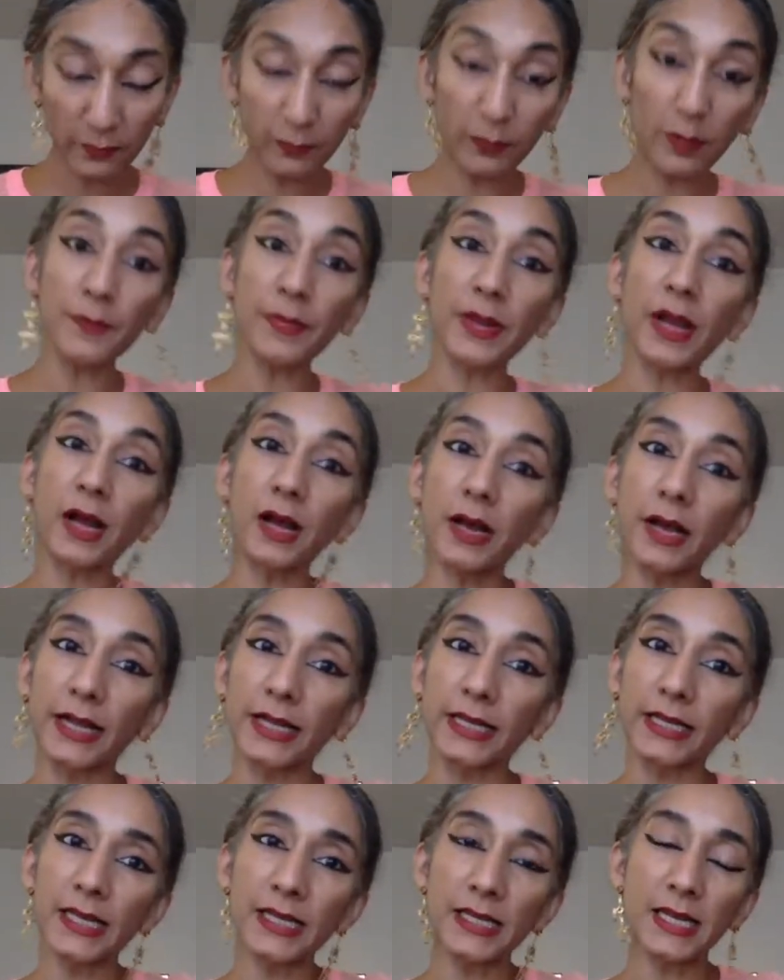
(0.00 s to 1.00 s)
from
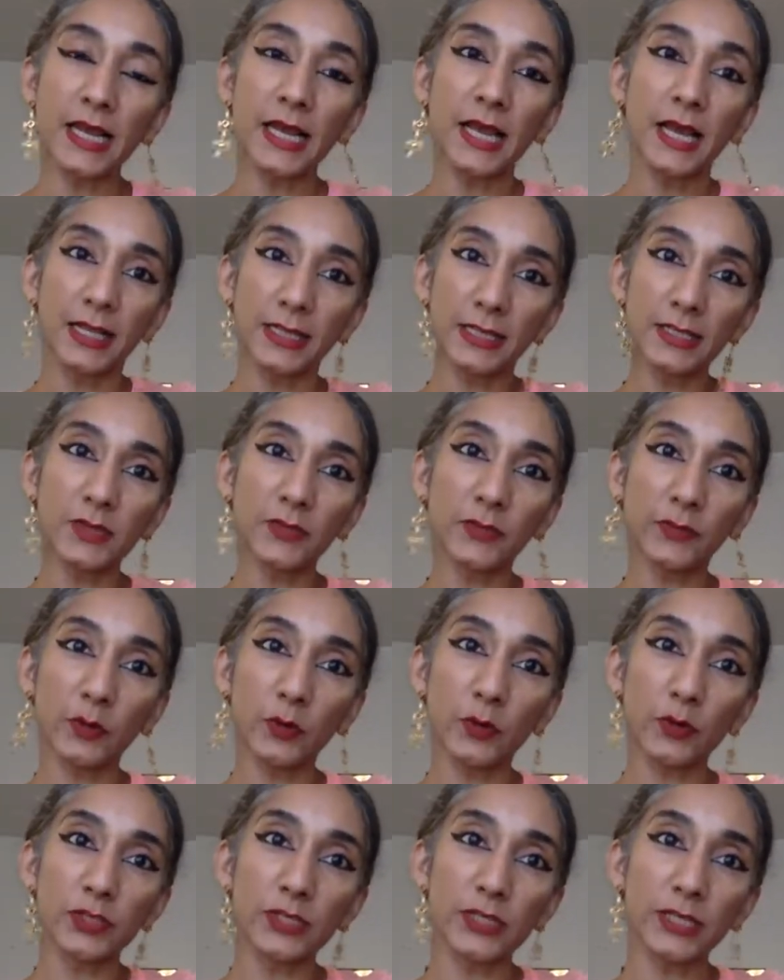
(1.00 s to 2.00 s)
behind. And this, of
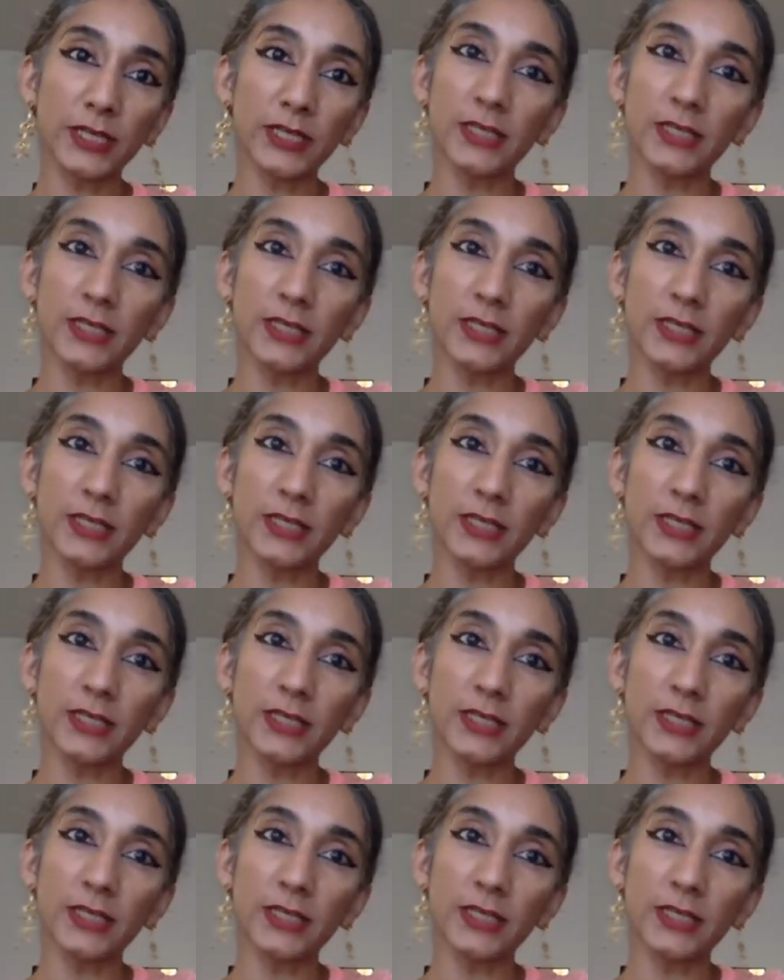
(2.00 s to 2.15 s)
course,